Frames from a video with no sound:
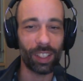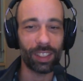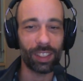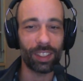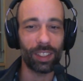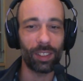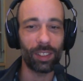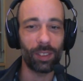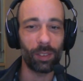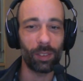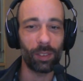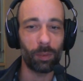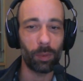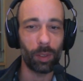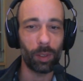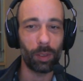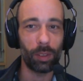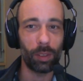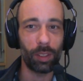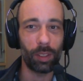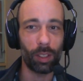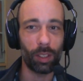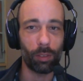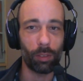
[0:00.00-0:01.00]
So
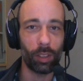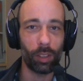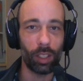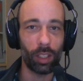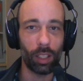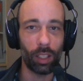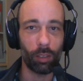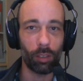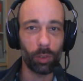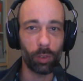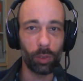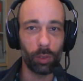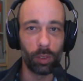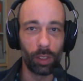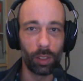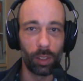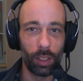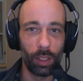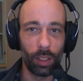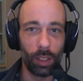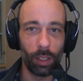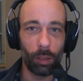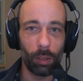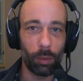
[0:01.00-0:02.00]
we definitely have to
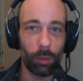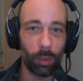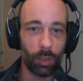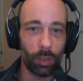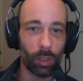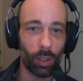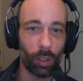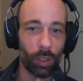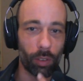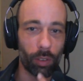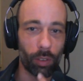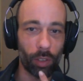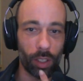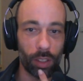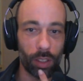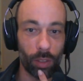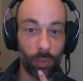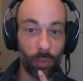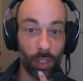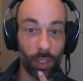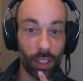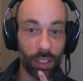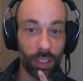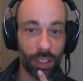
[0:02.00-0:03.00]
talk face to
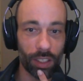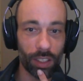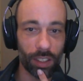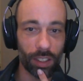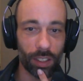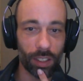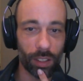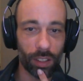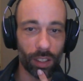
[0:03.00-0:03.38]
face.